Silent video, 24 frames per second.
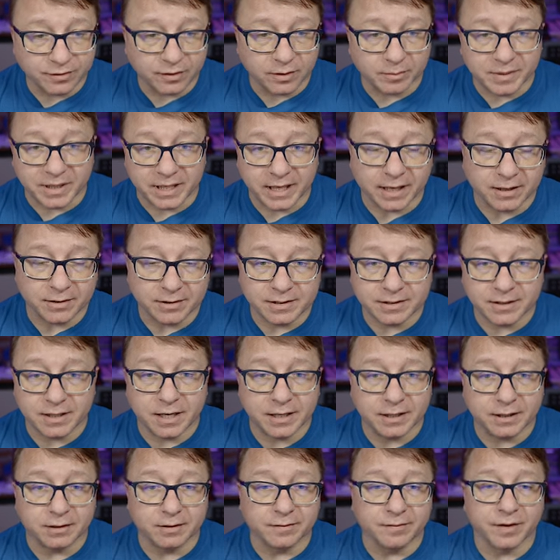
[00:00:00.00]
from the
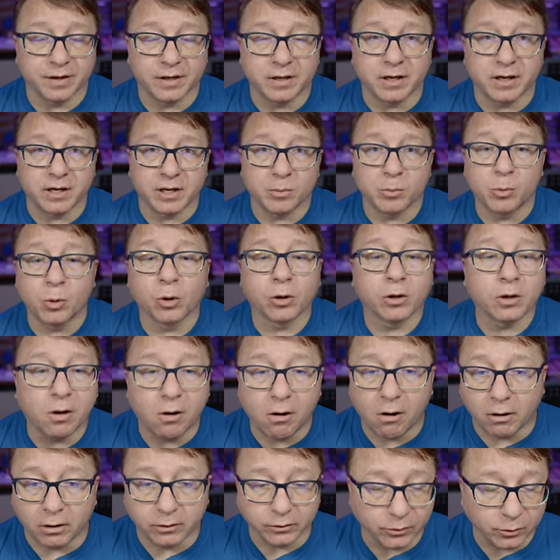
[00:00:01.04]
outside of the cutting board
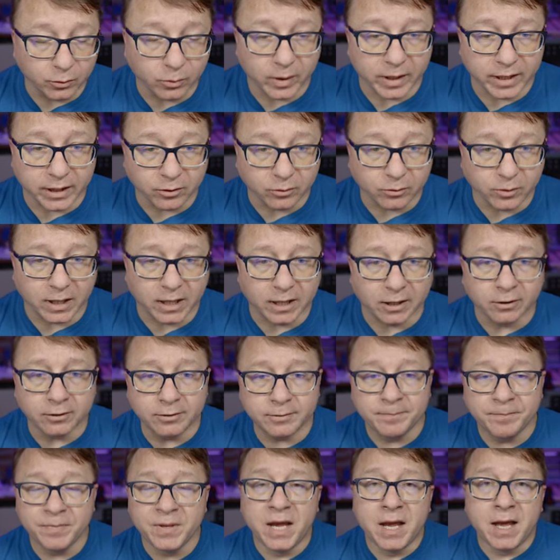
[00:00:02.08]
all the way
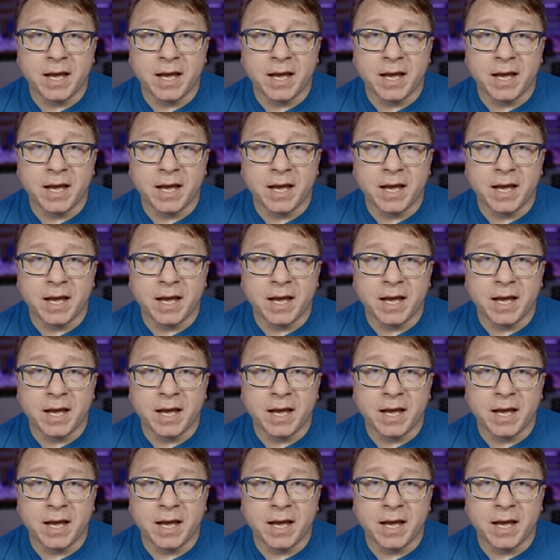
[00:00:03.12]
around